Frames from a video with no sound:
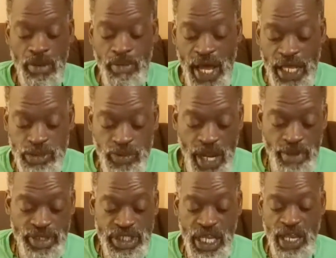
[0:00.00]
Miles
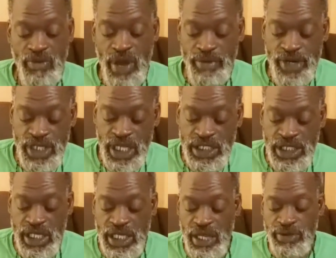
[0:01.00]
Brown, Mizan, Robert and
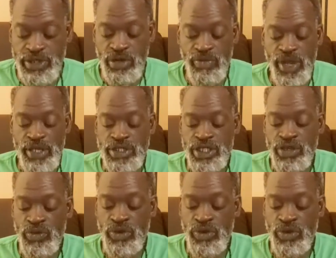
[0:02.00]
Texas, Davis, Herman Brown Sr.,